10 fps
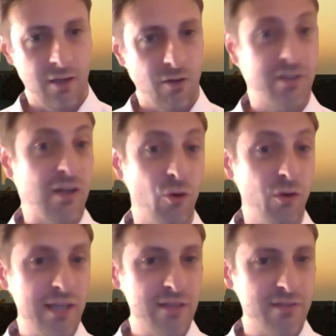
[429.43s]
or the
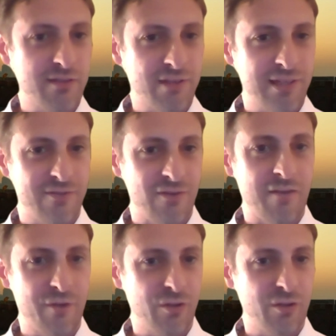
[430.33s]
whole industry is
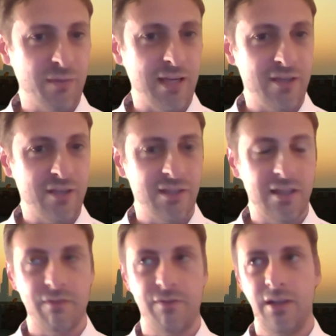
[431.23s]
driving automation in
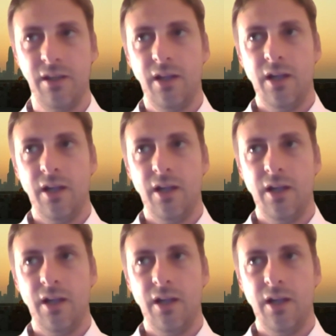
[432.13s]
that field,